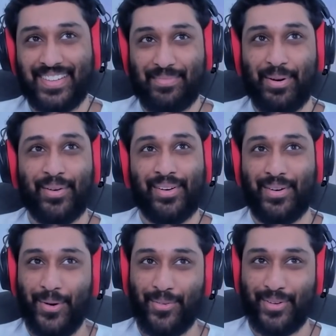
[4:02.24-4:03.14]
the opponent
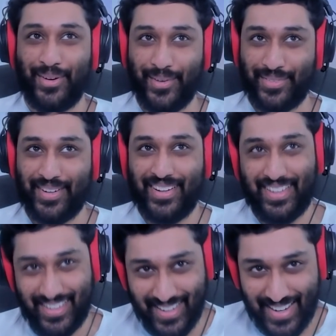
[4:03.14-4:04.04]
over and over,
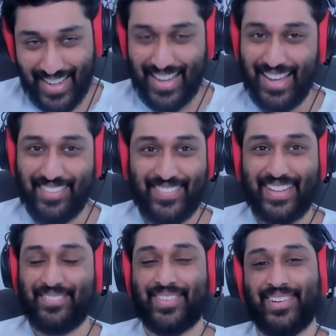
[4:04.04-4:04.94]
and I'm
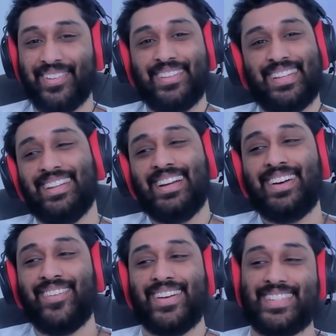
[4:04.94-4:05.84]
like, bro,
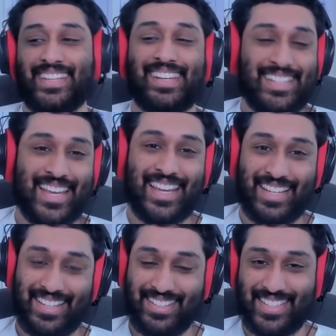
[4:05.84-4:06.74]
what is it going to
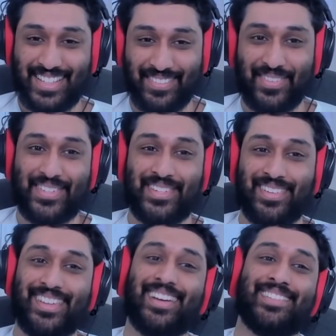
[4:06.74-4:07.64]
take to convince you
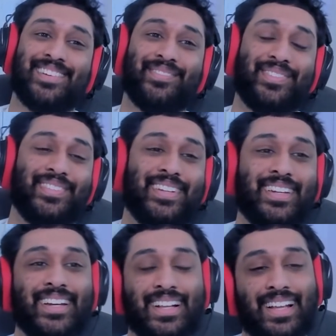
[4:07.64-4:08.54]
to not jump at me?
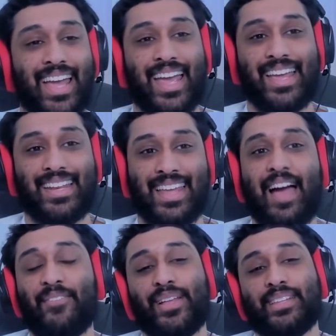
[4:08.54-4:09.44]
And
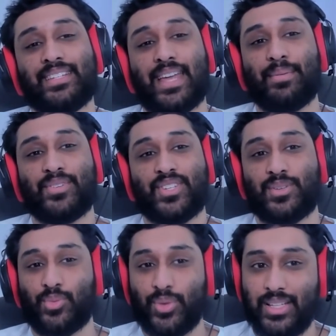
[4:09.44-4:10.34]
I feel like the damage
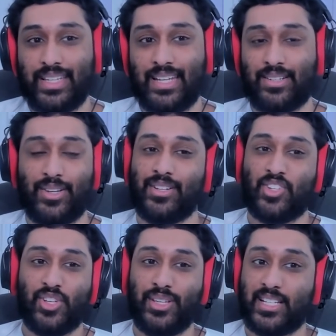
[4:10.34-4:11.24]
doesn't really get good
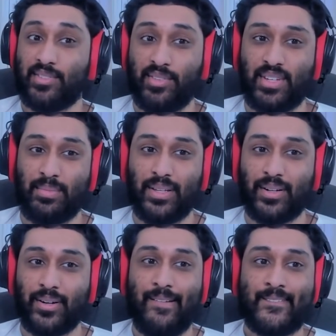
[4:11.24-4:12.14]
until he gets 50
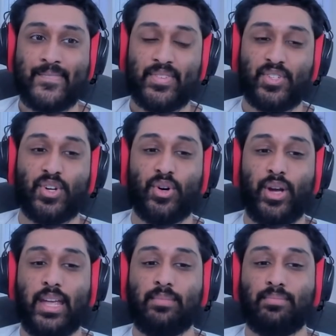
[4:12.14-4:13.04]
meter. So
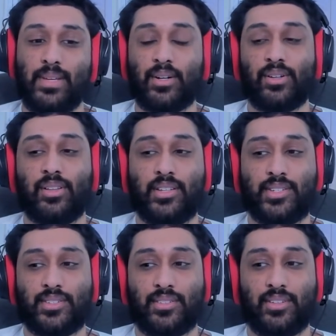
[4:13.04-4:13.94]
a
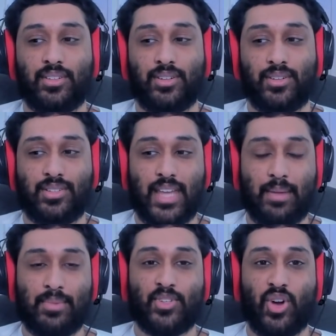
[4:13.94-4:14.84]
meterless good
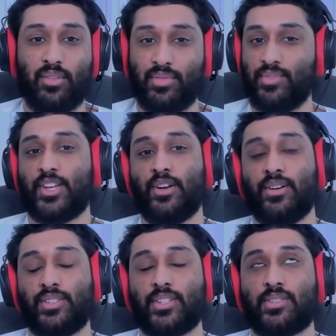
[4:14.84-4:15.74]
damage off of his counter
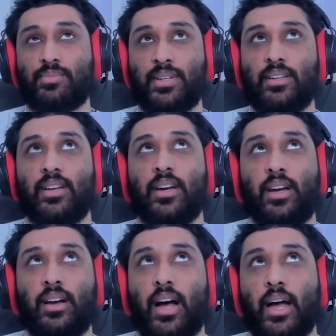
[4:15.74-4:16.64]
hit 6P,
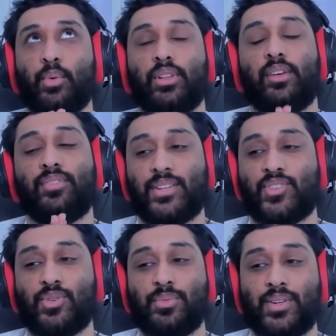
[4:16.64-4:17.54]
I would love that
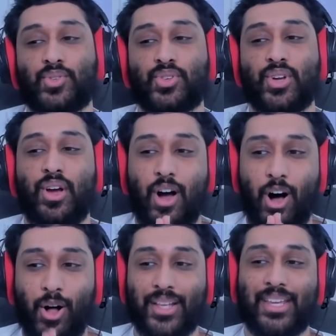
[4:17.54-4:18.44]
so much.
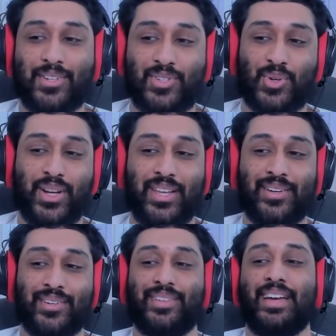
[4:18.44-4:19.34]
All I get is
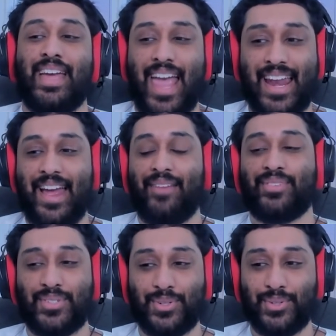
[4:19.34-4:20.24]
tornado, and I have to
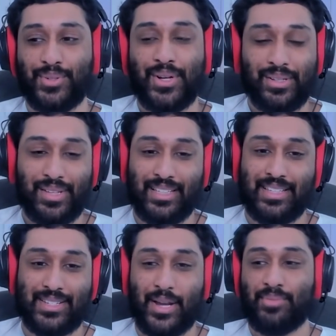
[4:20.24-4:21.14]
do like
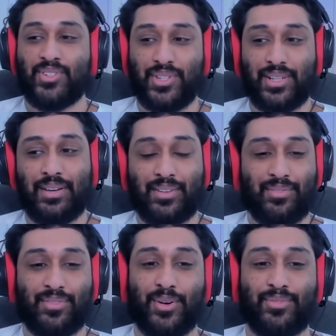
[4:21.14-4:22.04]
this option select hit
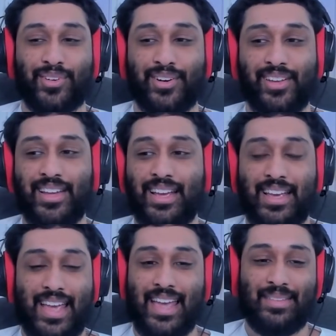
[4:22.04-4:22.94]
confirm for it.
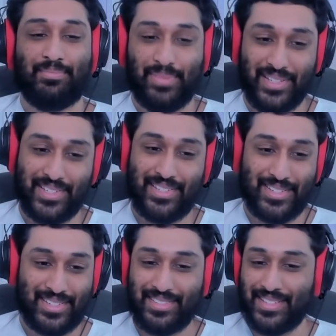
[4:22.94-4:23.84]
Please,
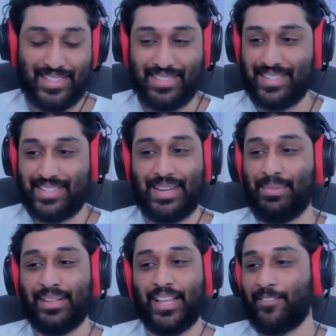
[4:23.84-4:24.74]
just give
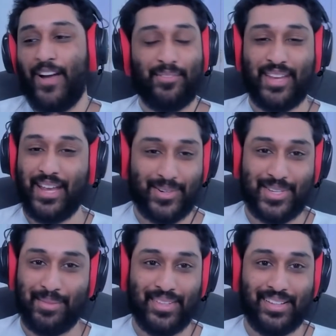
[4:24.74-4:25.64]
me like 5k or
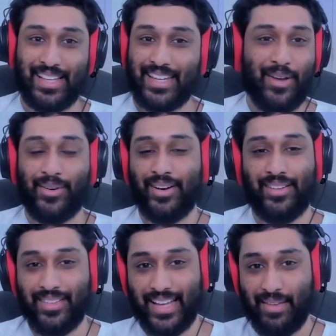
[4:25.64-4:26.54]
something, like counter
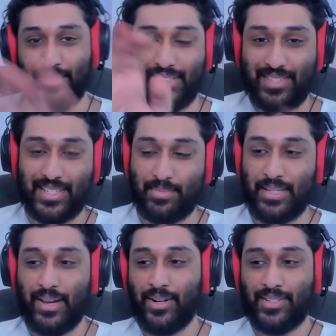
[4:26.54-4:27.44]
it, like after the
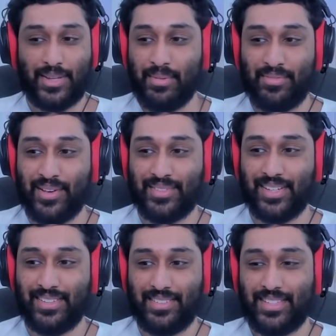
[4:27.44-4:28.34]
6P counter hits, give me
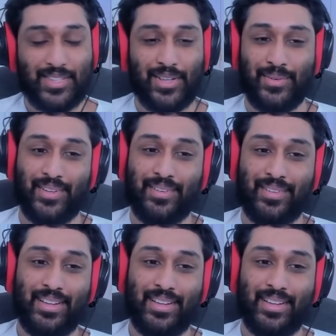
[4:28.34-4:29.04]
5k. That's all I want.